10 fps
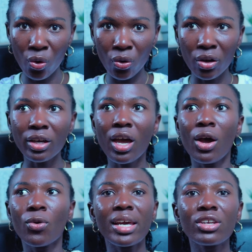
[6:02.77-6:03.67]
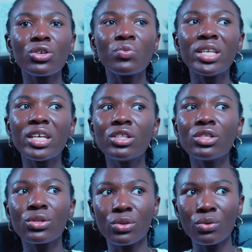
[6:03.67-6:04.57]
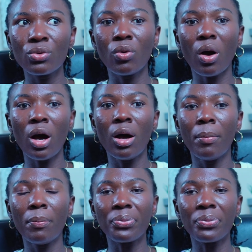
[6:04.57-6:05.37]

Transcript: wrong. Then you will need to